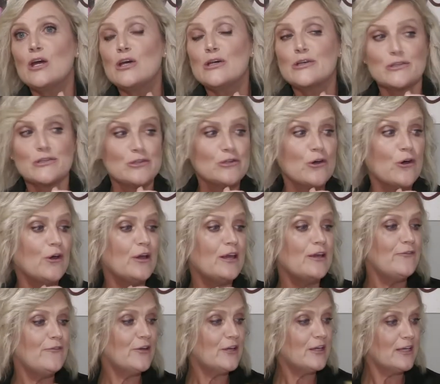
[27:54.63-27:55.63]
So
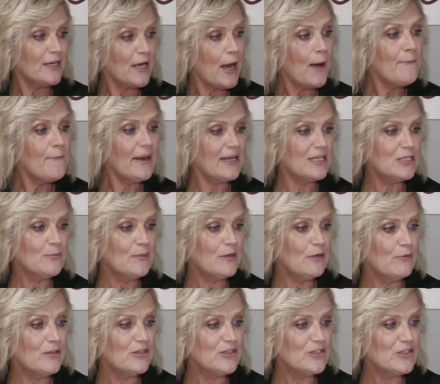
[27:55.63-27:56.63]
if you can come back to me
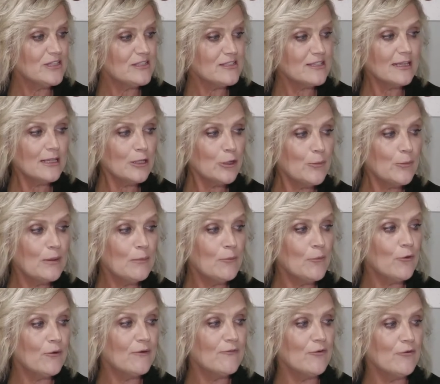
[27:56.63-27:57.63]
with just a little bit
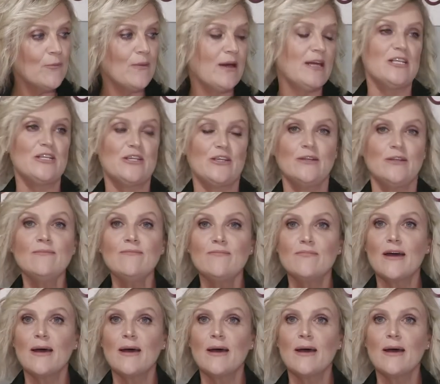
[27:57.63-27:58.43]
more information,